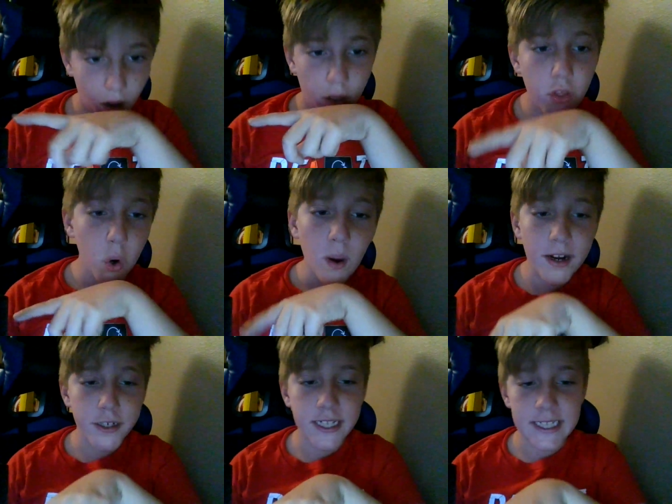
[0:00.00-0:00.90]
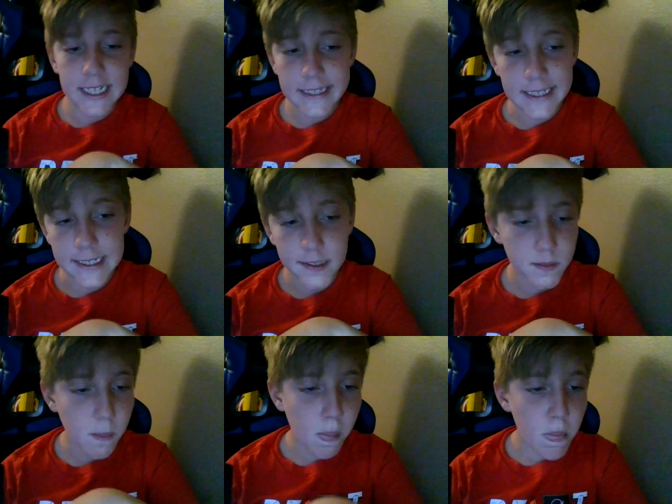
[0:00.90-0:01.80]
their record, get this,
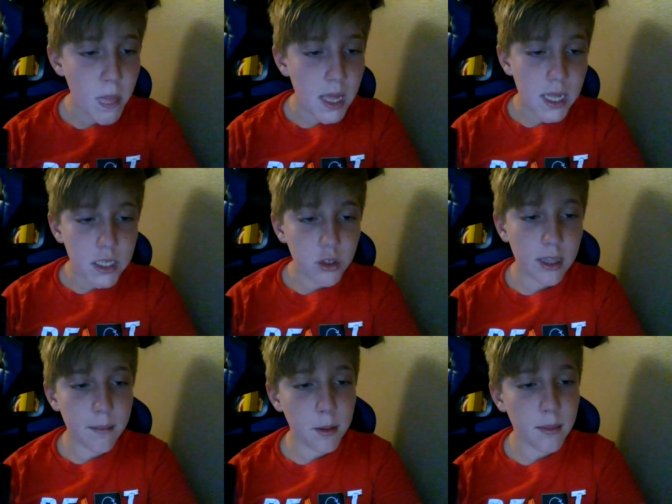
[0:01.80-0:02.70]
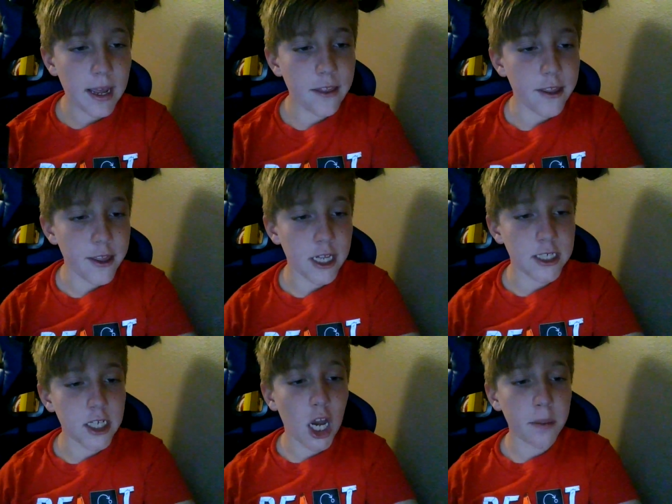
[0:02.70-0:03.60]
so keep in mind the
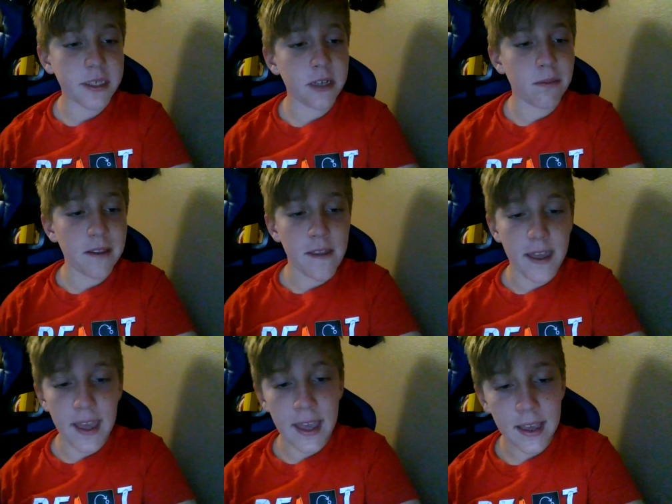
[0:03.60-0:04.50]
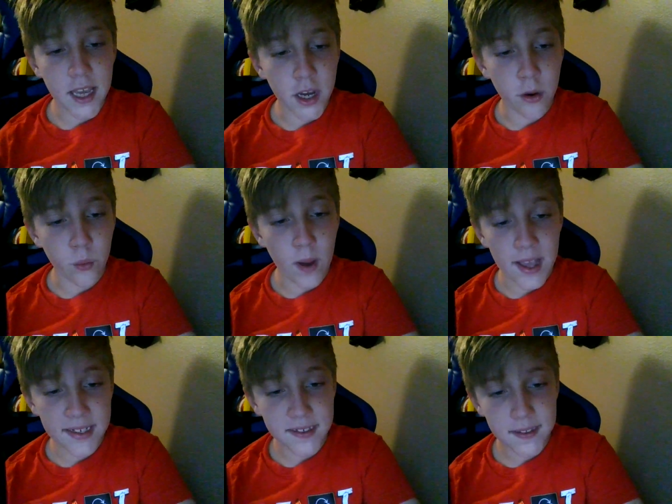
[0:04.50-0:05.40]
top team in the AL
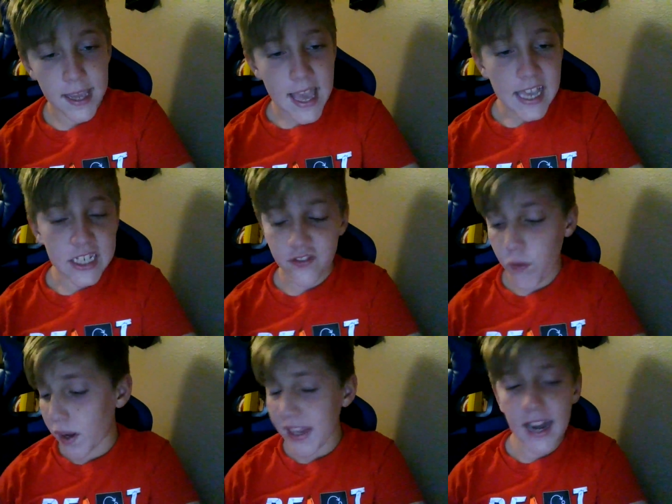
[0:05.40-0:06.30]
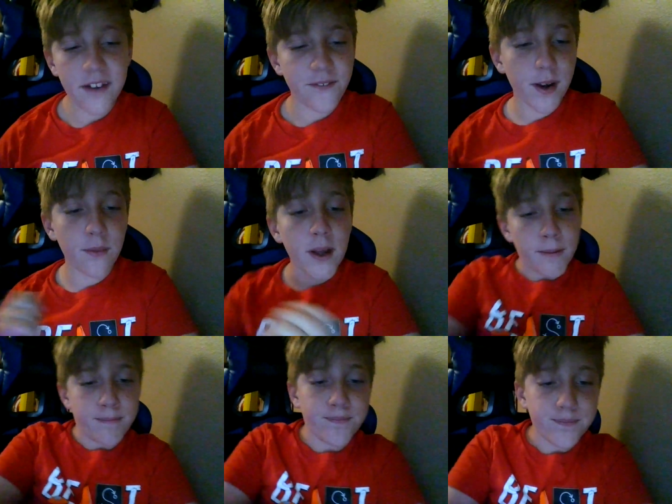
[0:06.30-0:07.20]
West is 49 and 41.
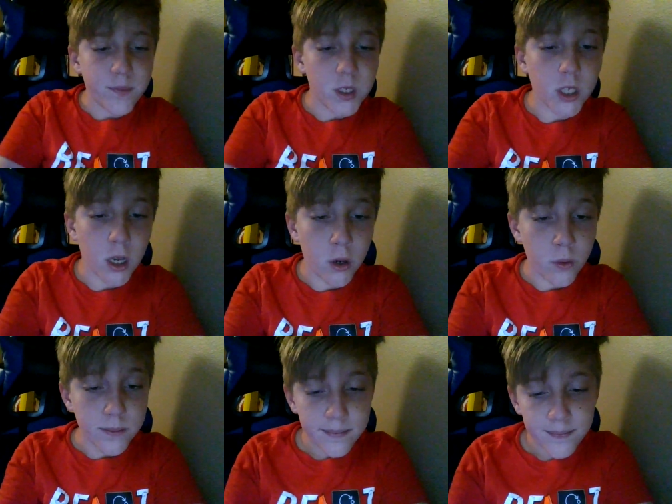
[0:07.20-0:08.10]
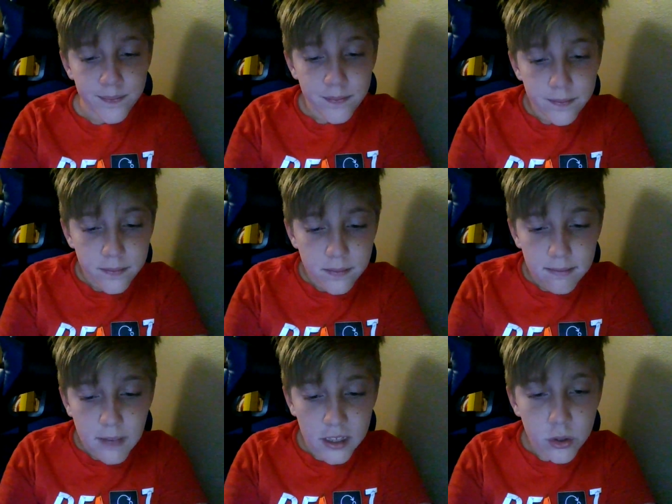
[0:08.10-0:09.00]
So
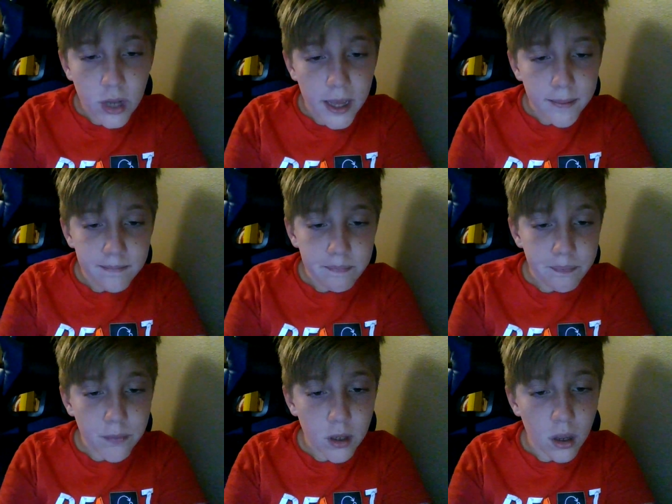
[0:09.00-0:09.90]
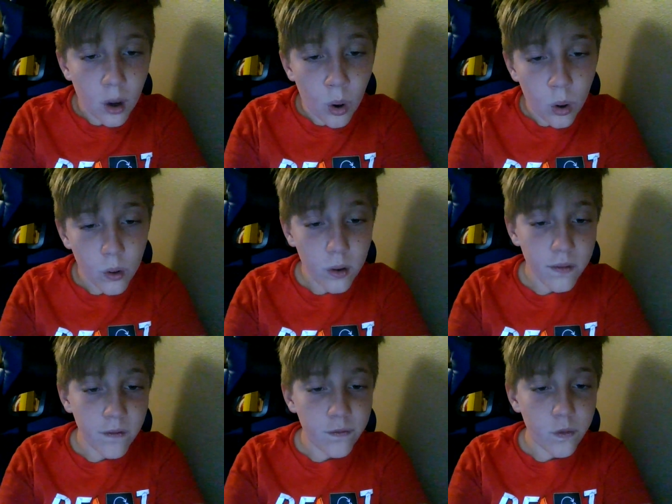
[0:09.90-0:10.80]
that's okay. Ho-
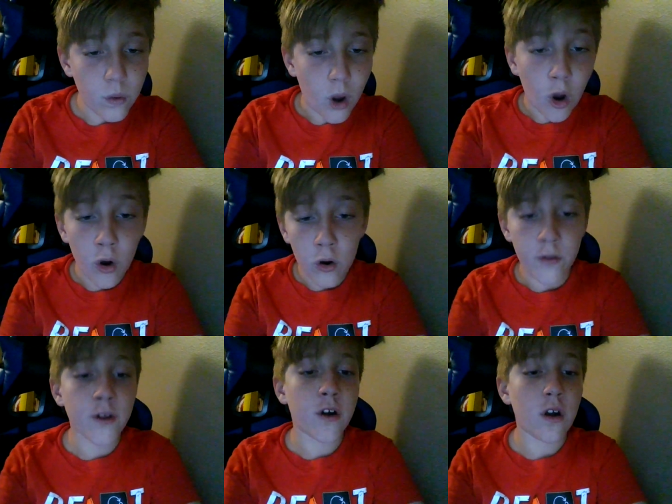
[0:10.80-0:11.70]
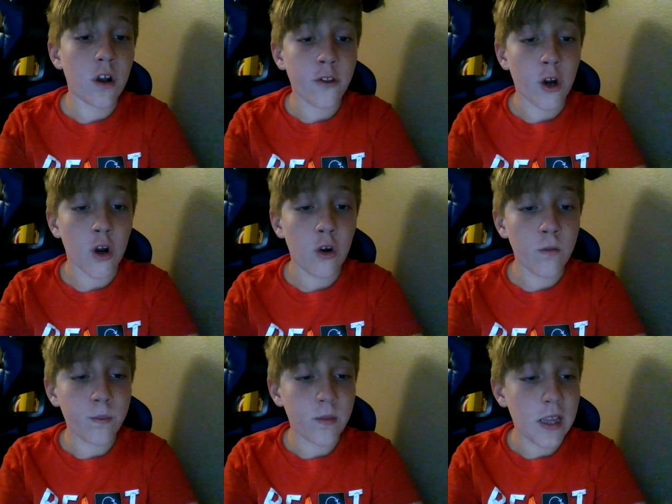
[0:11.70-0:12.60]
home, their
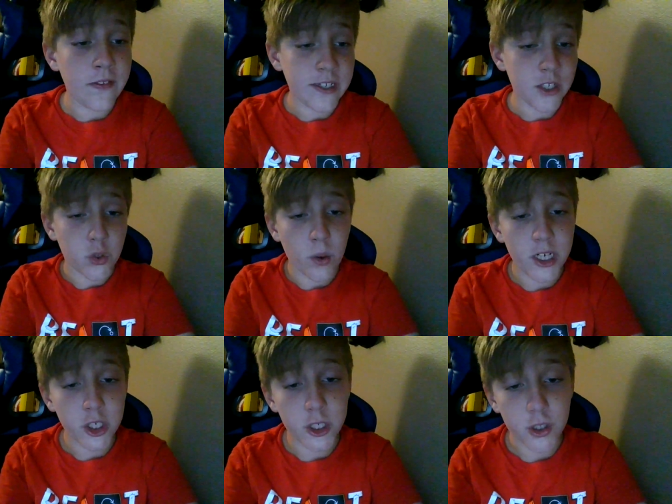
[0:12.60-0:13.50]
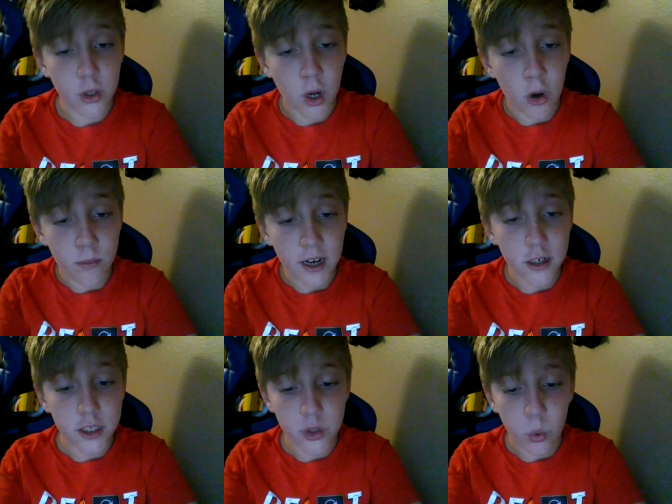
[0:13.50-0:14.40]
home, and this is the Rangers. Their home
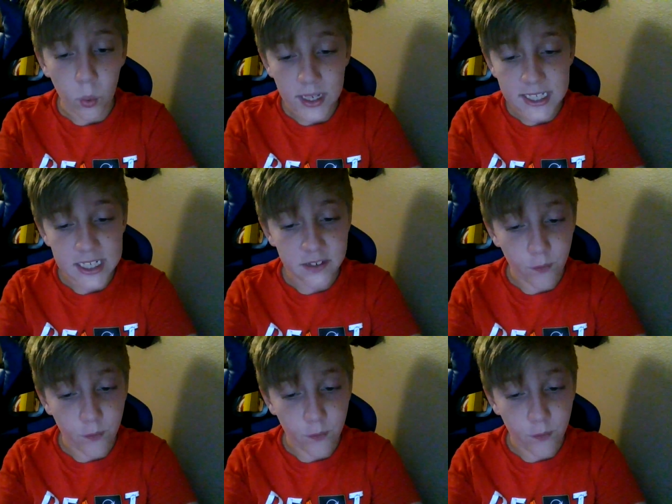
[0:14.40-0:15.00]
record is 26 and